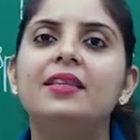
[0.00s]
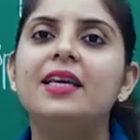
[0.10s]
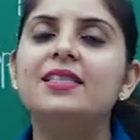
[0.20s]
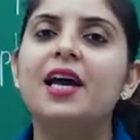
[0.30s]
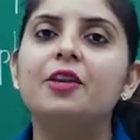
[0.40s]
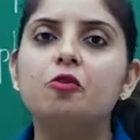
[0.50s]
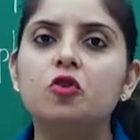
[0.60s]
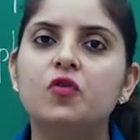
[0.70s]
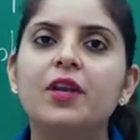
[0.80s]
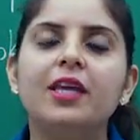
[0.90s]
these are
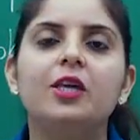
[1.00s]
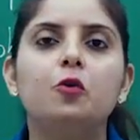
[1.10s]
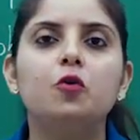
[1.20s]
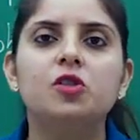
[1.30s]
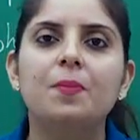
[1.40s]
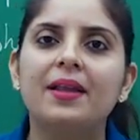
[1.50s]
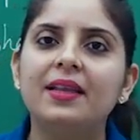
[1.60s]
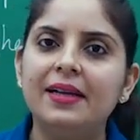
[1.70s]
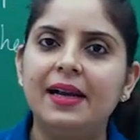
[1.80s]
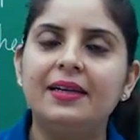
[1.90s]
usually used by the
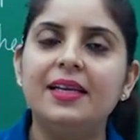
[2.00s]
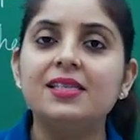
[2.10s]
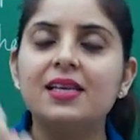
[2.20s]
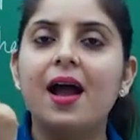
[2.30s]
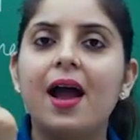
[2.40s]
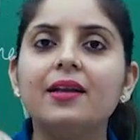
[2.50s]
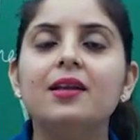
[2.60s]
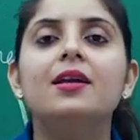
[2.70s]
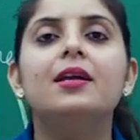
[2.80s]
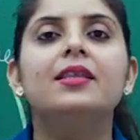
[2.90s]
dentist and
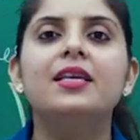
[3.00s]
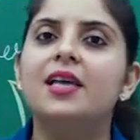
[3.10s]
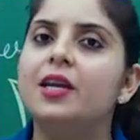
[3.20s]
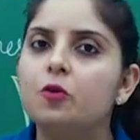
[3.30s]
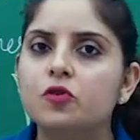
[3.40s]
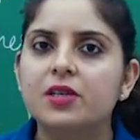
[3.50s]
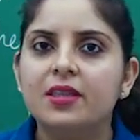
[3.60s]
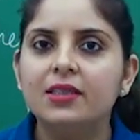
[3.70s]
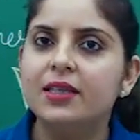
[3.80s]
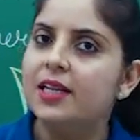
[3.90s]
these are used in
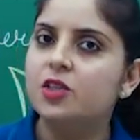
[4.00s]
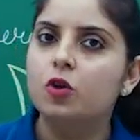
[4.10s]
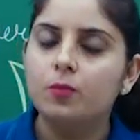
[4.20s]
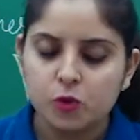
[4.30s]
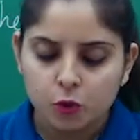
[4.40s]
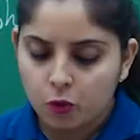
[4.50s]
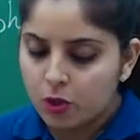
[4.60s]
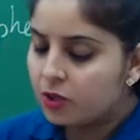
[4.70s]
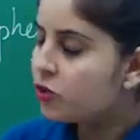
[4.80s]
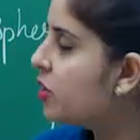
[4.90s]
the telescopes too.
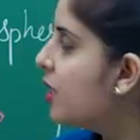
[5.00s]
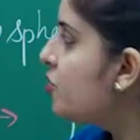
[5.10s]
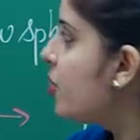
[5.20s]
So just